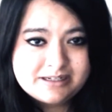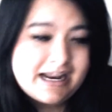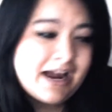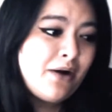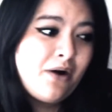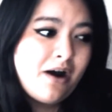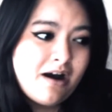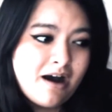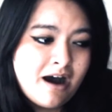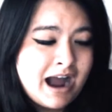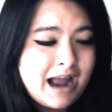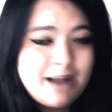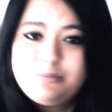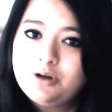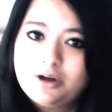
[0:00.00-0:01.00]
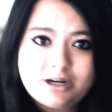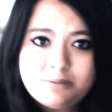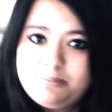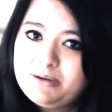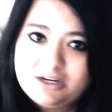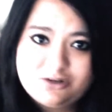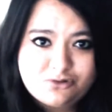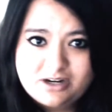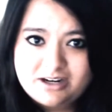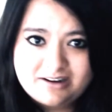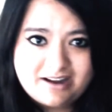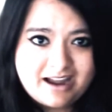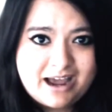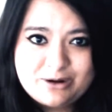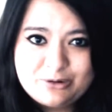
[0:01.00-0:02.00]
Now I'm not a big
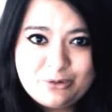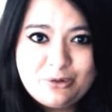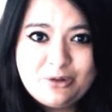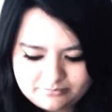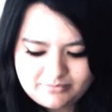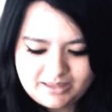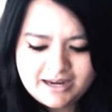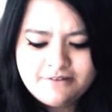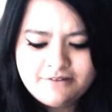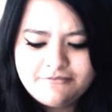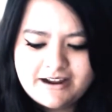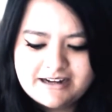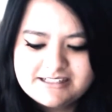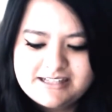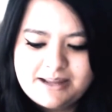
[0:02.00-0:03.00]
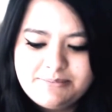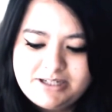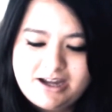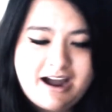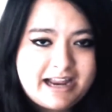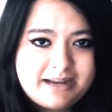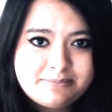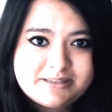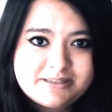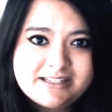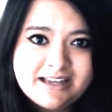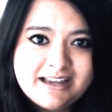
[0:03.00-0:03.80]
drinker at all. In fact, sometimes